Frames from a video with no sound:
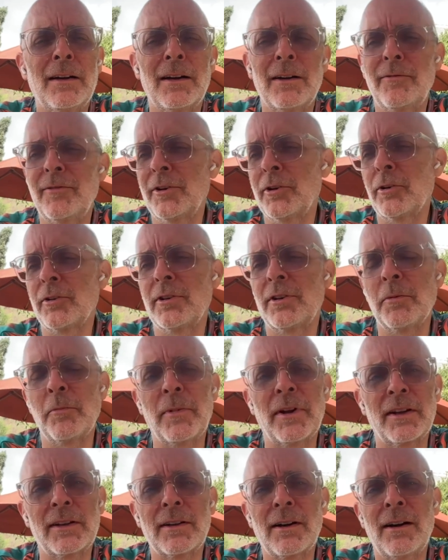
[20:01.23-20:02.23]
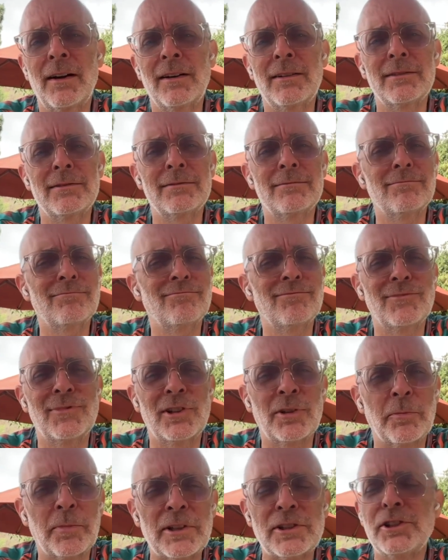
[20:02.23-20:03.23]
If you go to Dominica,
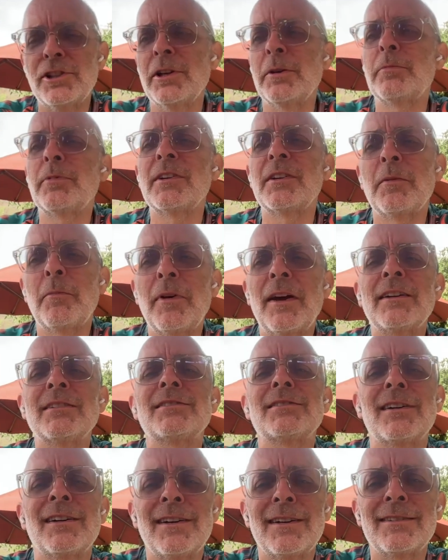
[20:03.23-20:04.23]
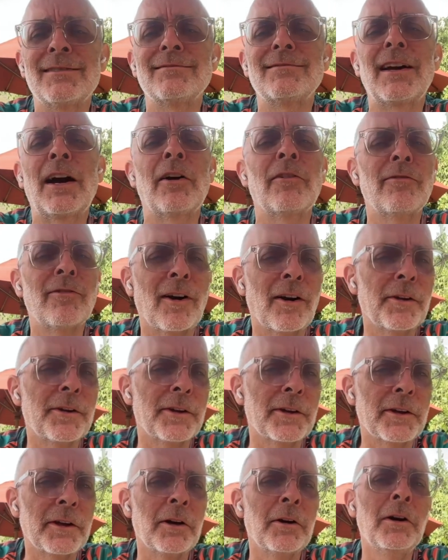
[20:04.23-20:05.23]
it'll be cheaper. It depends on how far
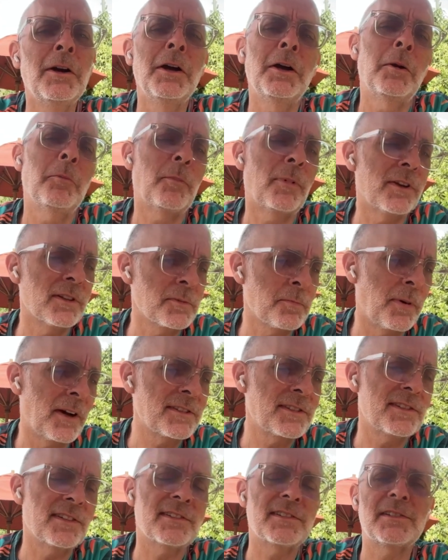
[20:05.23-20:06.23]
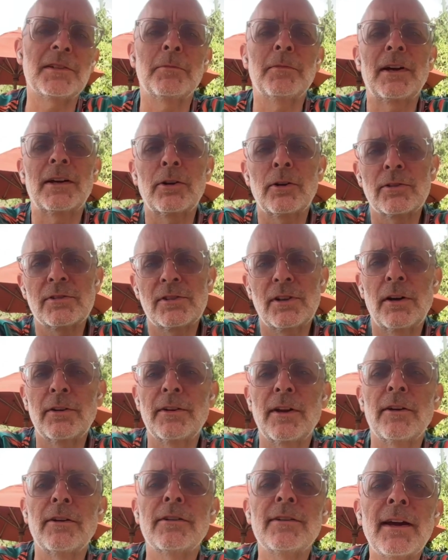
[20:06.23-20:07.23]
you go. But there's a bus system that goes to all
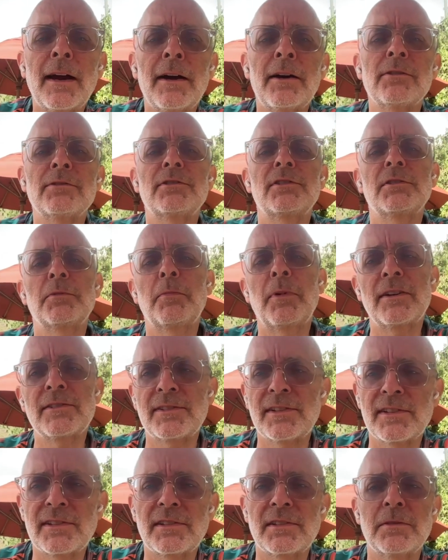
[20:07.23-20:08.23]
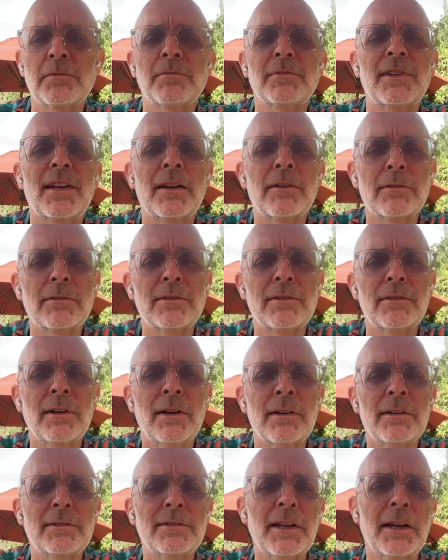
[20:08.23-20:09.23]
the other towns. There's a bus system that'll
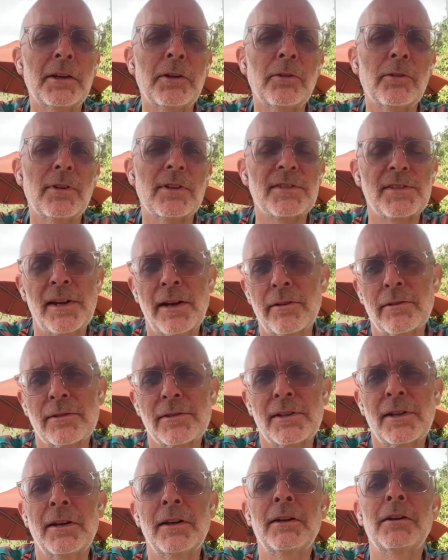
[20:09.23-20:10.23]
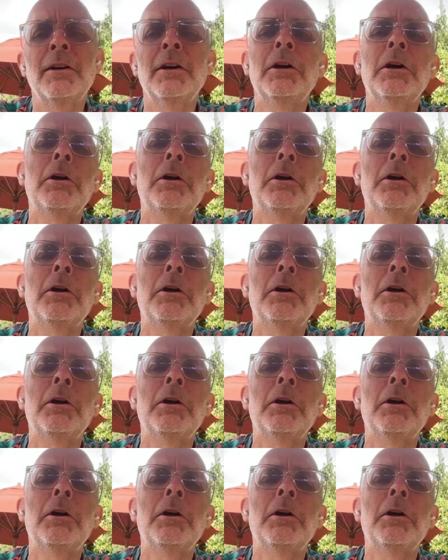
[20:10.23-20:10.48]
take you to San Jose